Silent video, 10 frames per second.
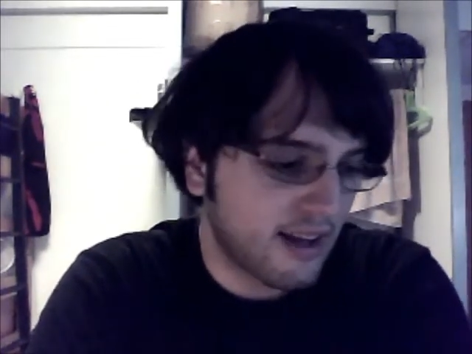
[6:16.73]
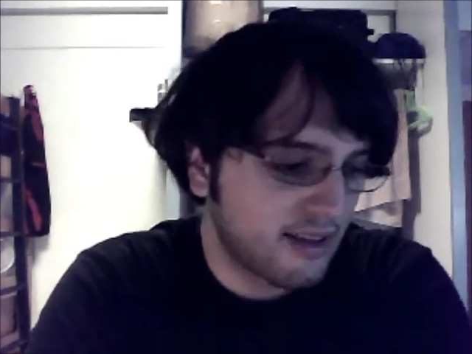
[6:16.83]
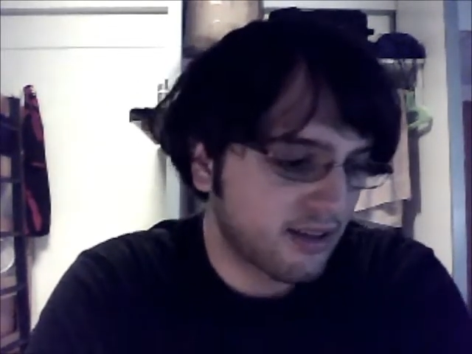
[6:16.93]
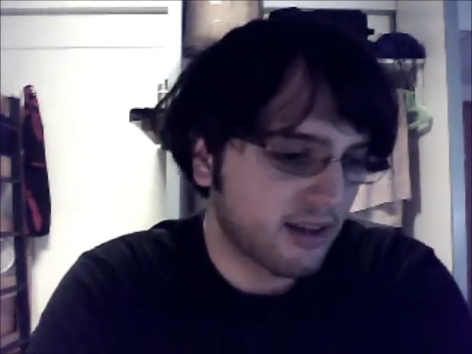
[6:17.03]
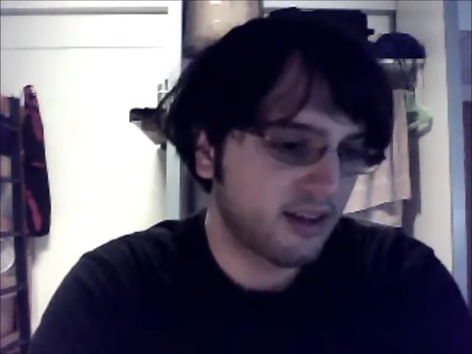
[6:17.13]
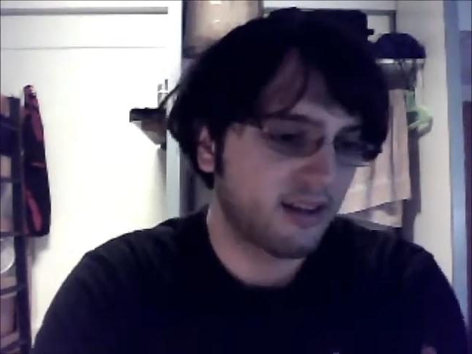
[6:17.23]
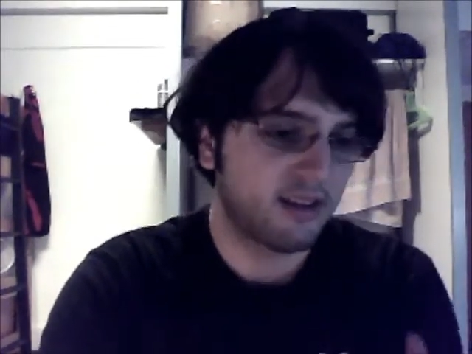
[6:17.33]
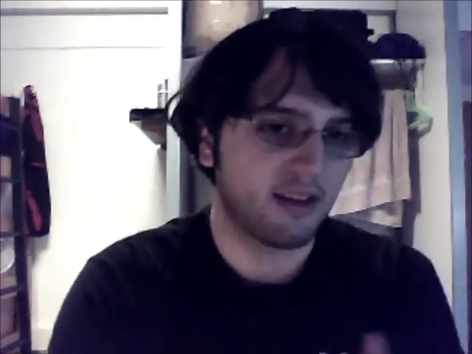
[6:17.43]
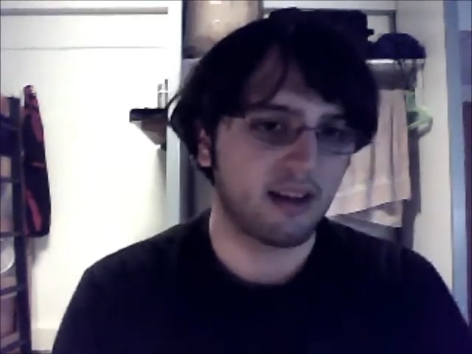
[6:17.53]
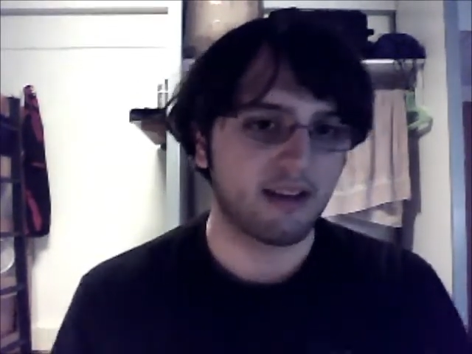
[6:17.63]
It took a
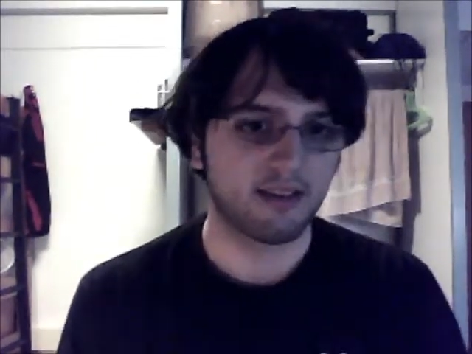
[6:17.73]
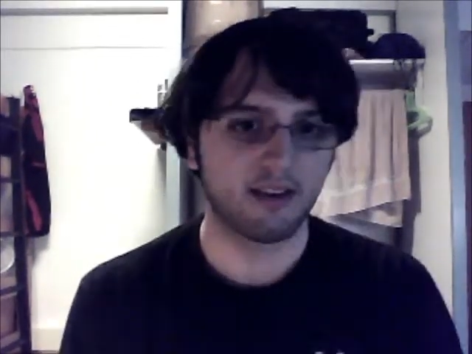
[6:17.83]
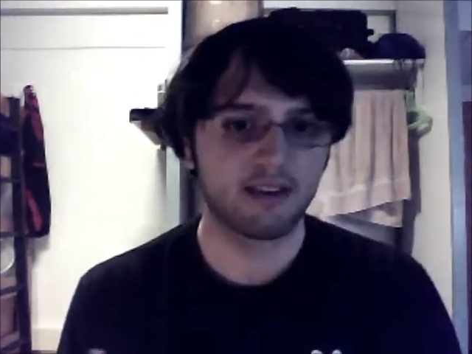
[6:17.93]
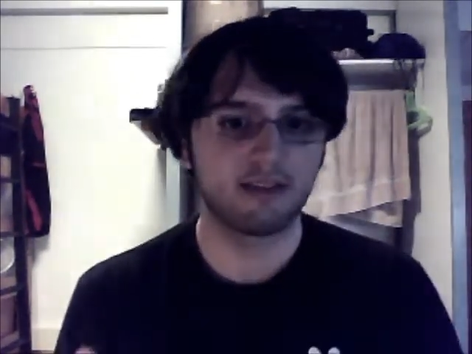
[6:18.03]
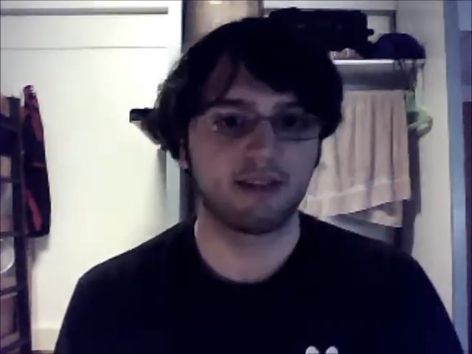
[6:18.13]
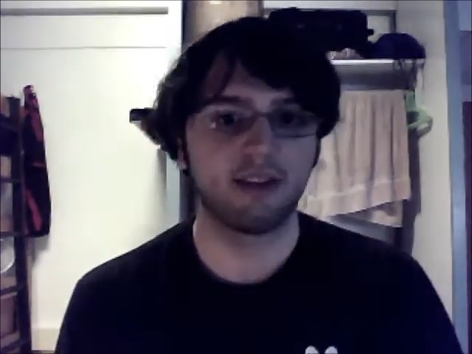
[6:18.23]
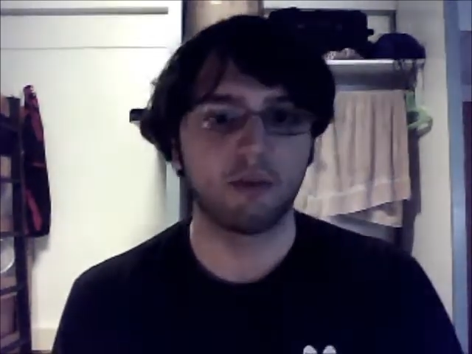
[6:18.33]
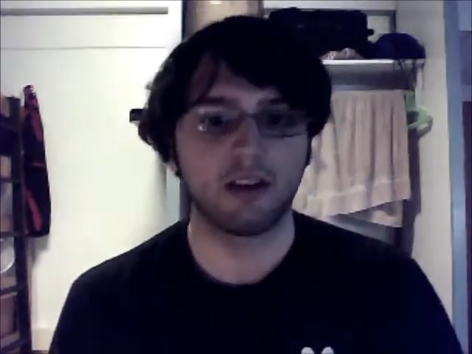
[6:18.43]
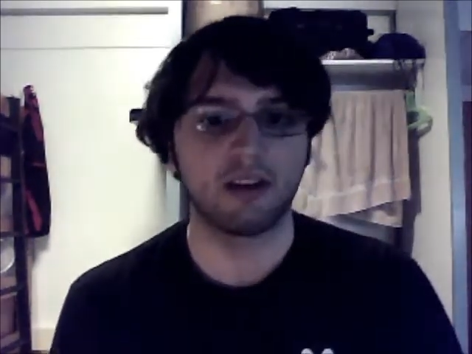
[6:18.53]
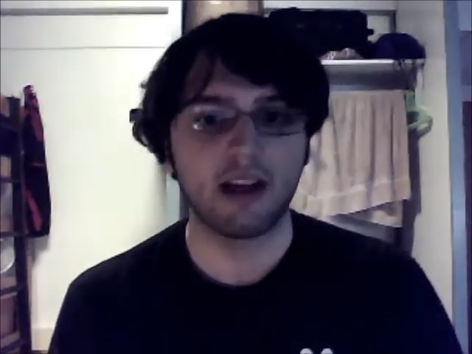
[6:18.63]
yes, there is still
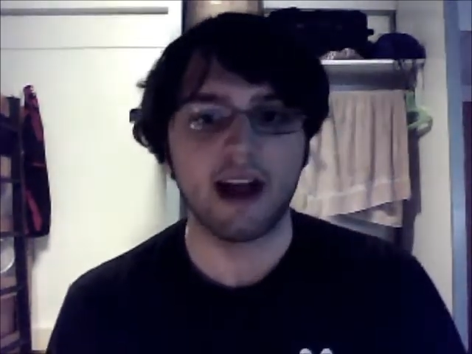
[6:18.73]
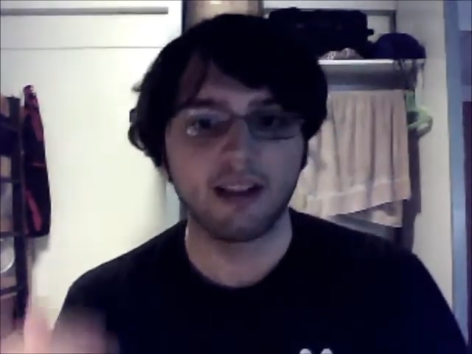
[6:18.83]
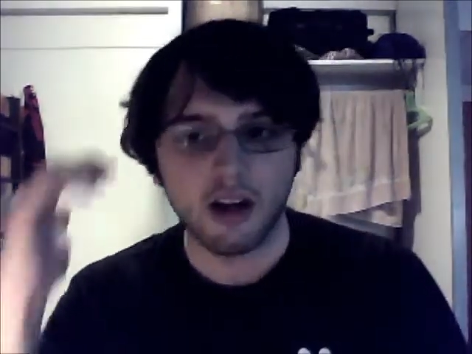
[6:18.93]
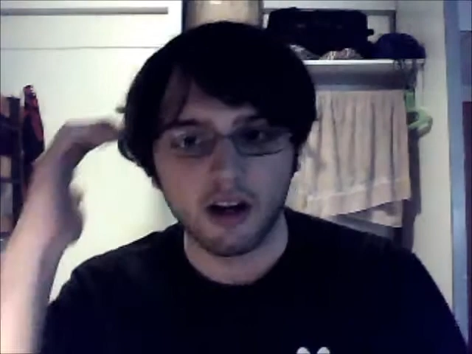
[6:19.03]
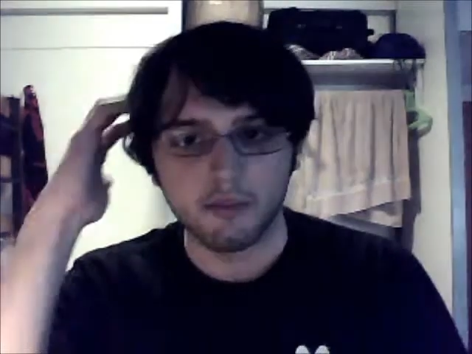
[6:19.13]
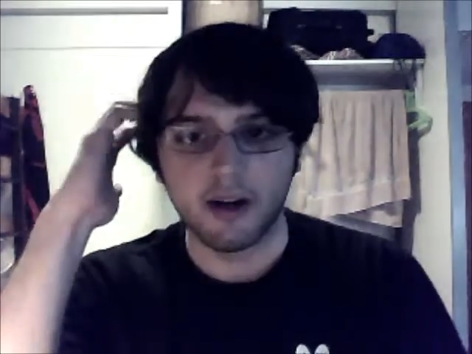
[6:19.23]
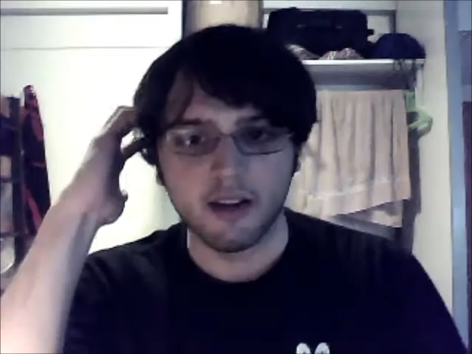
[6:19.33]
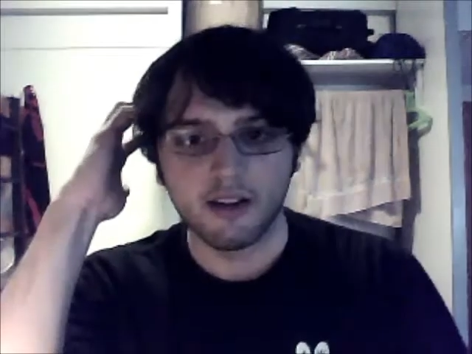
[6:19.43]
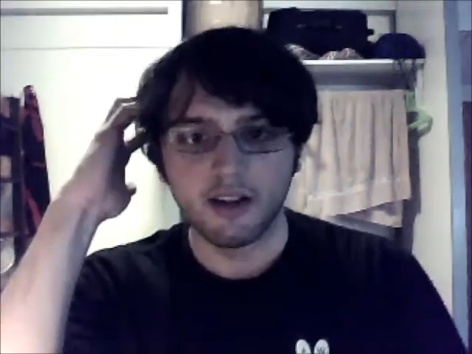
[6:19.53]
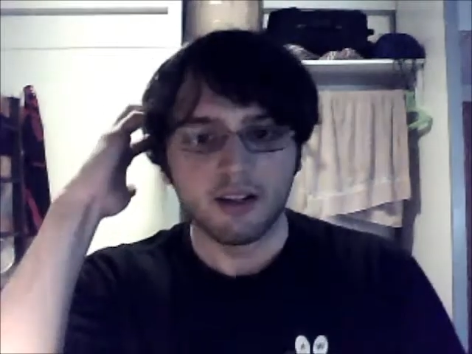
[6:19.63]
wooden dialogue, but